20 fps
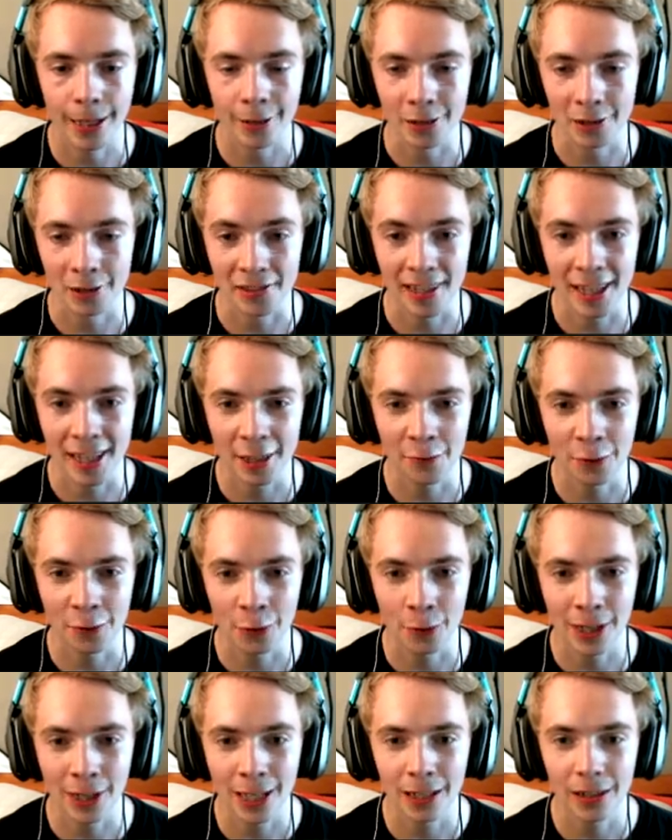outside for
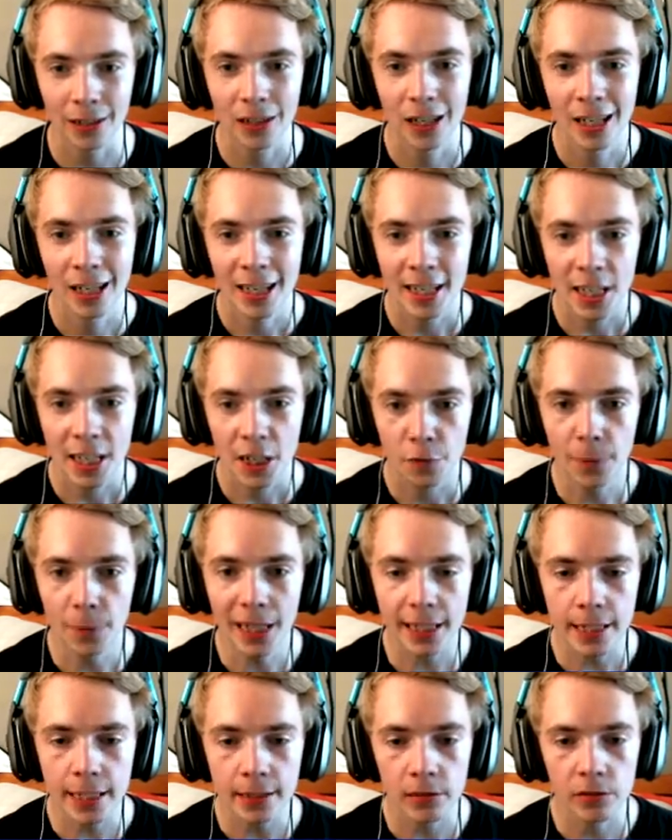a while? If
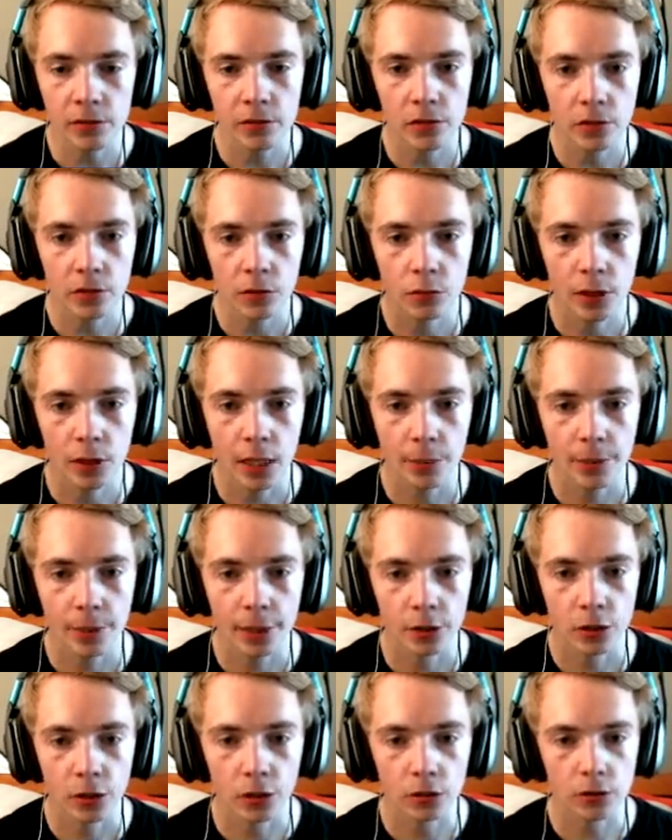my kids, when I'm
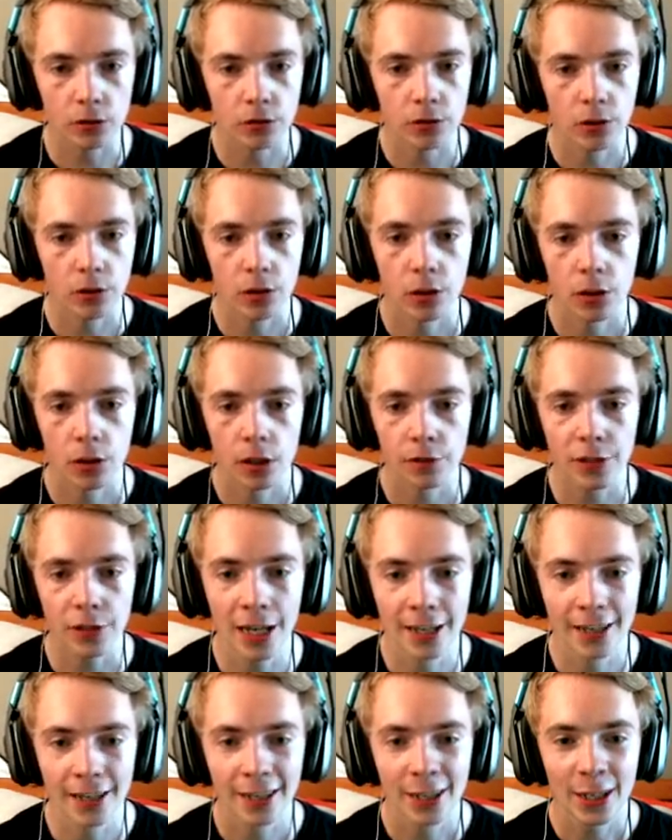an adult,
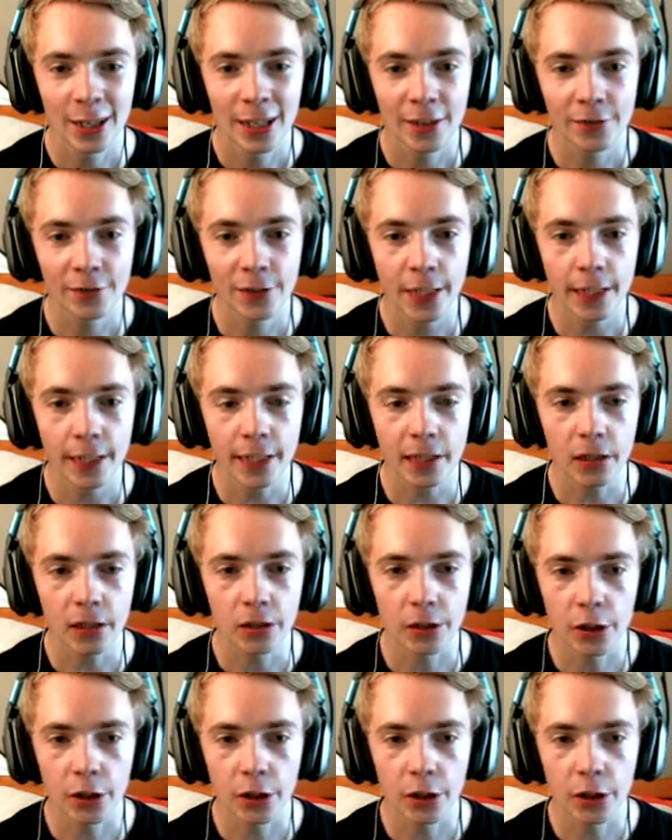if if they are